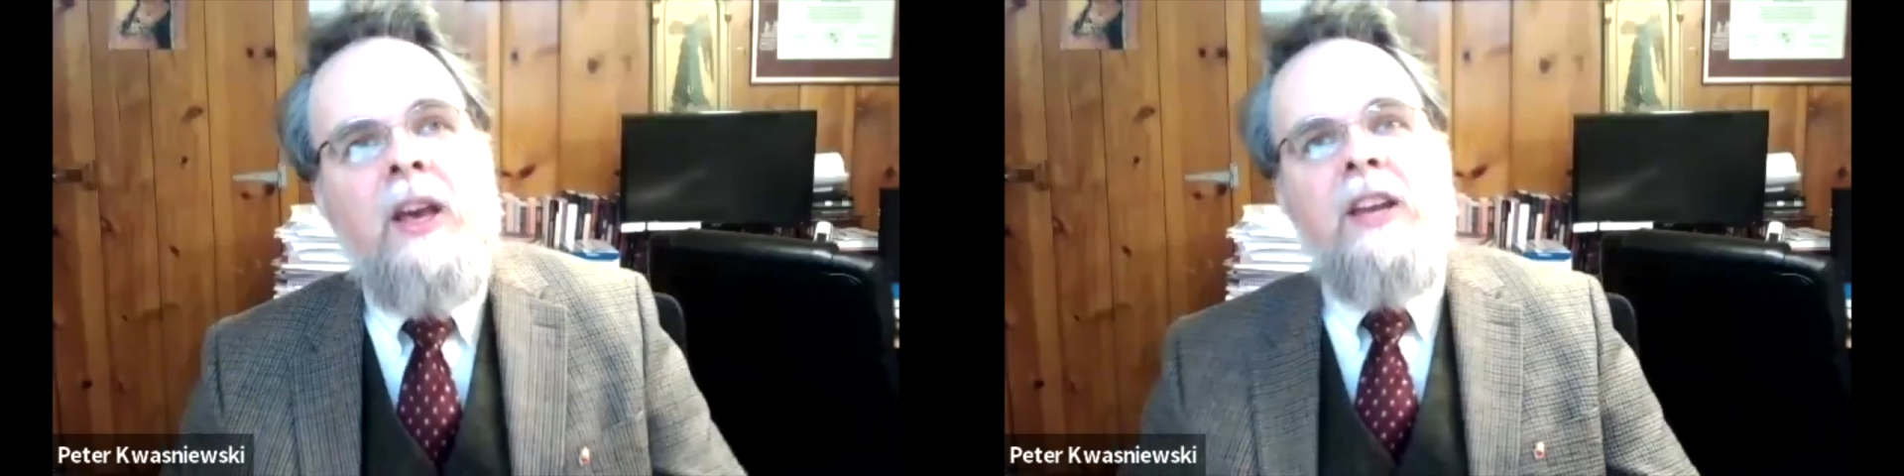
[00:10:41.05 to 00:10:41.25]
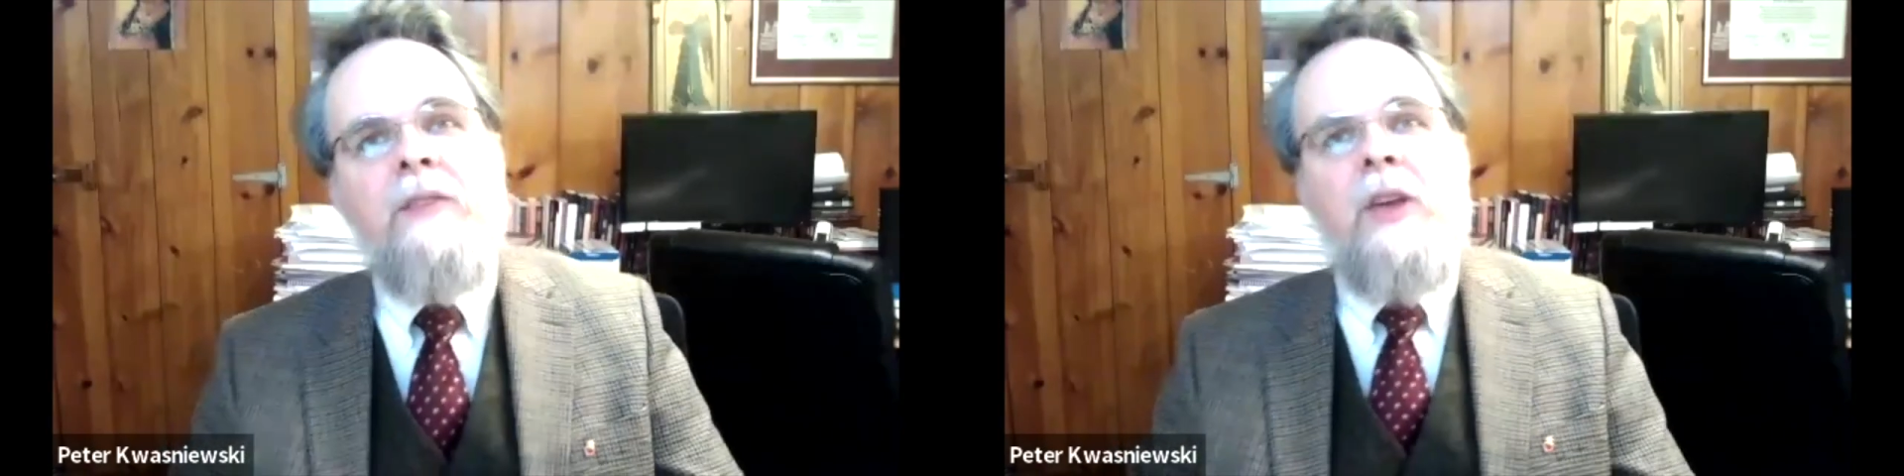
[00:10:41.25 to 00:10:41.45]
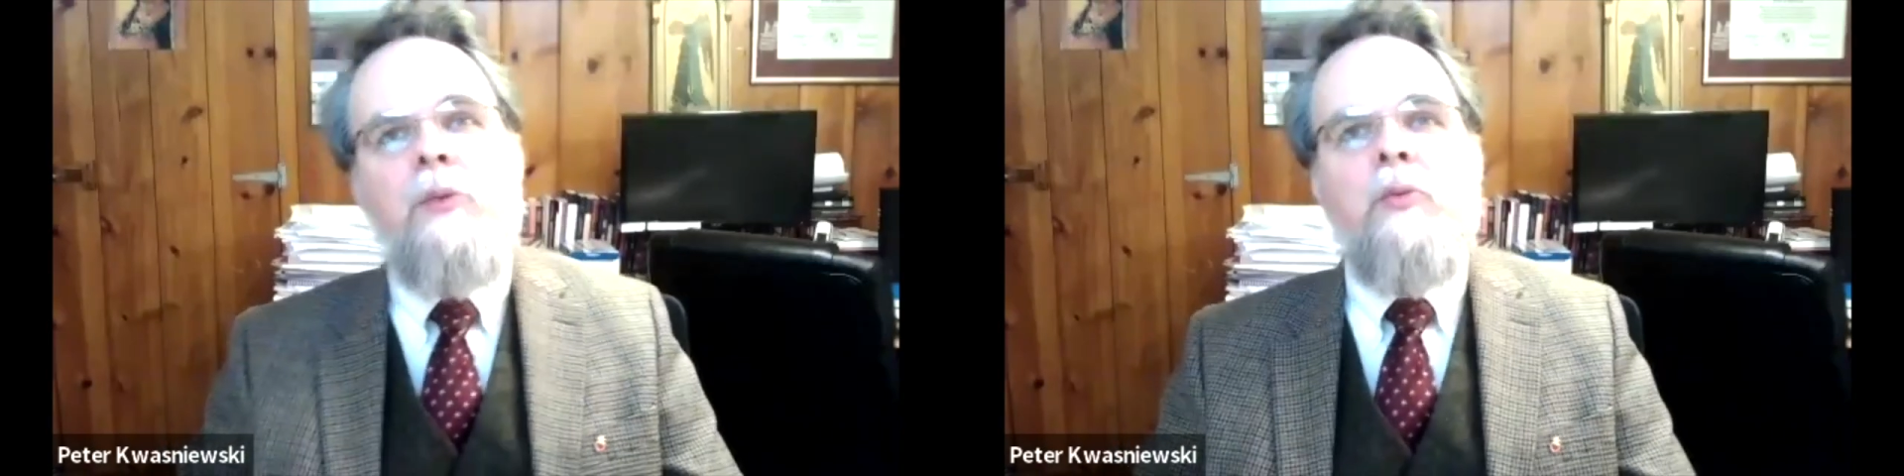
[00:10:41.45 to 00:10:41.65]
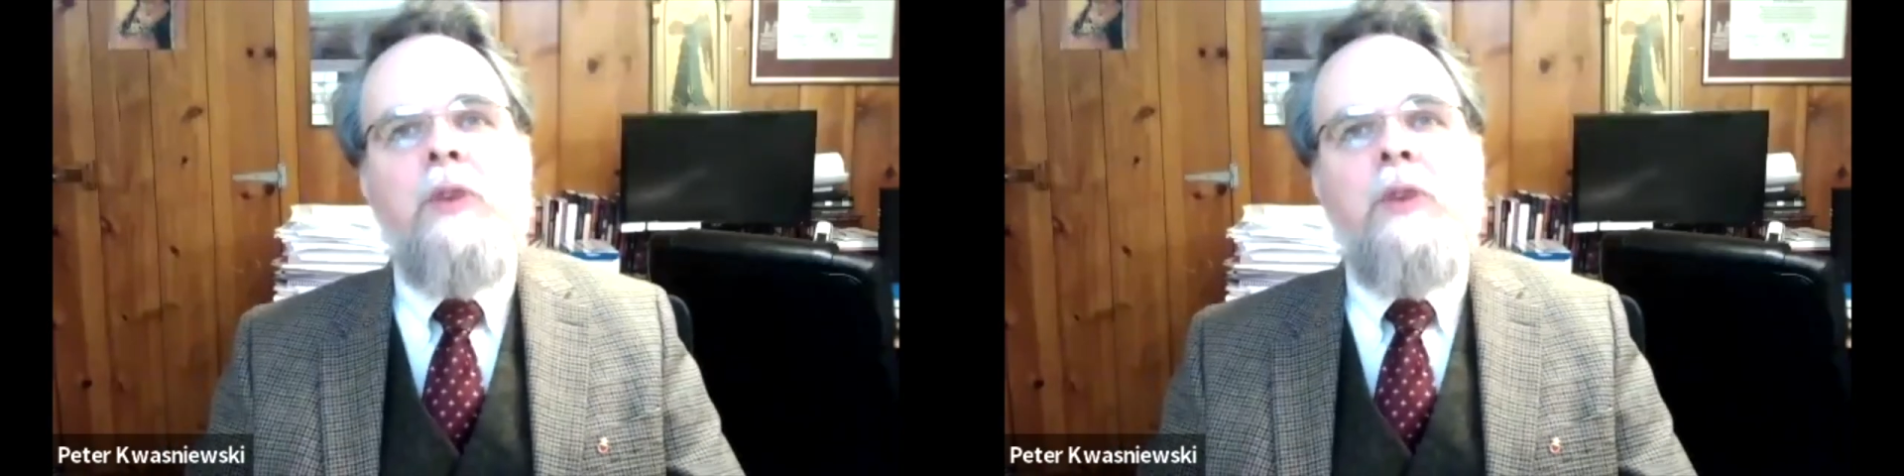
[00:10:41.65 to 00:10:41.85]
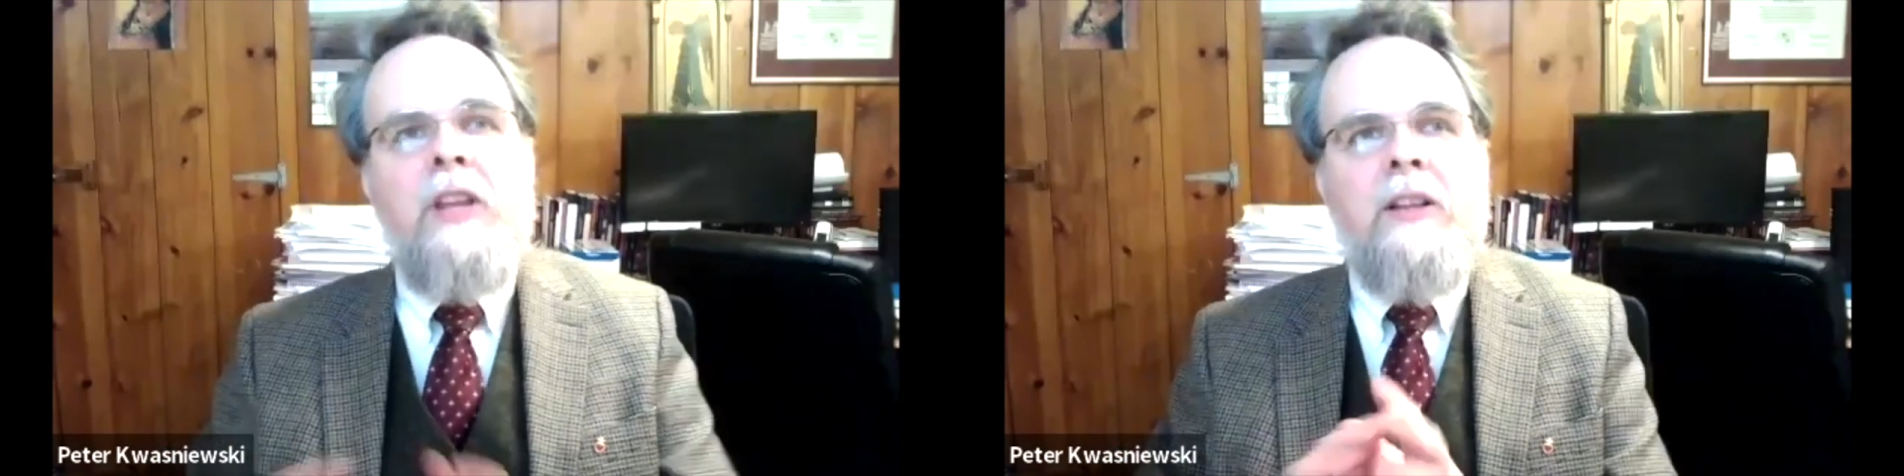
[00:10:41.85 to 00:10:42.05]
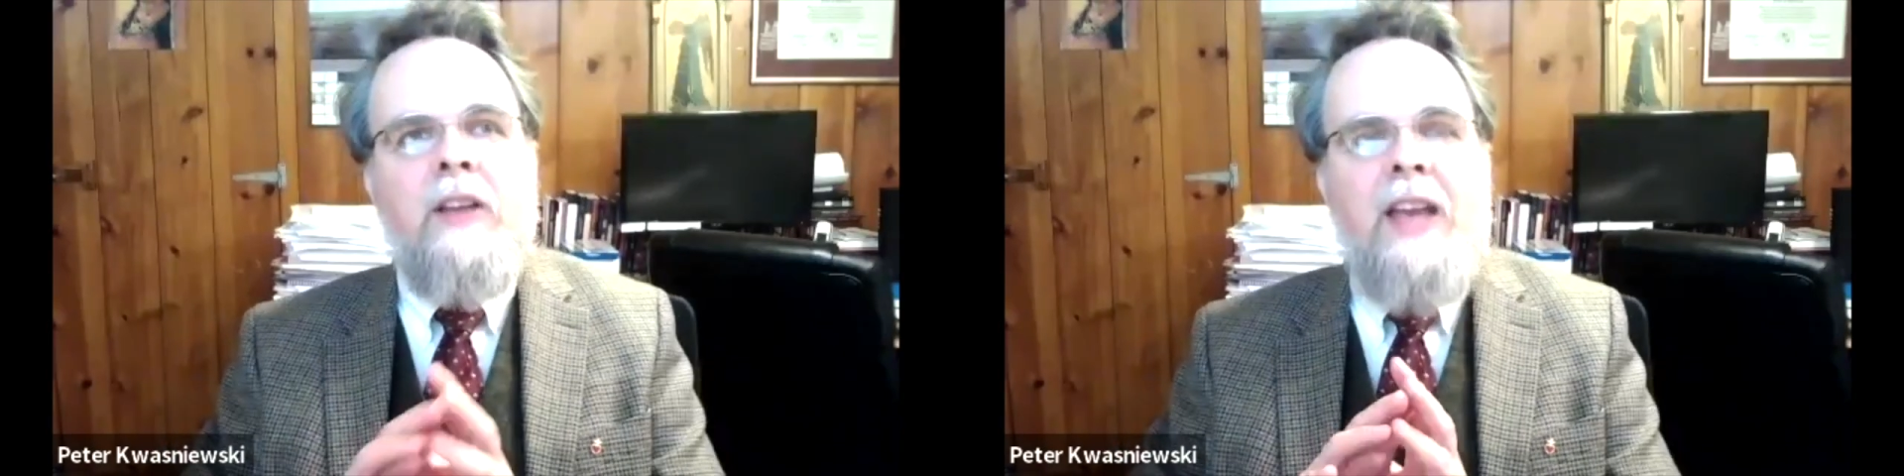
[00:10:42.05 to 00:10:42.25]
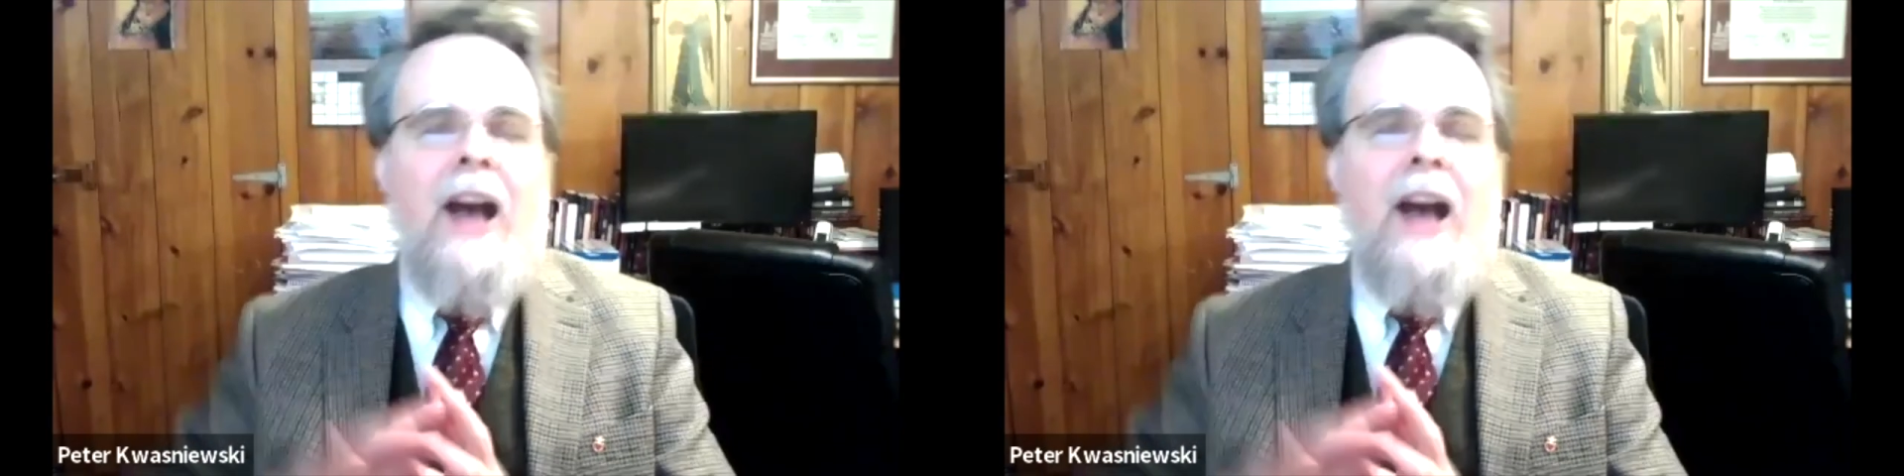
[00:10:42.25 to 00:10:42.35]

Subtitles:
and if they were really like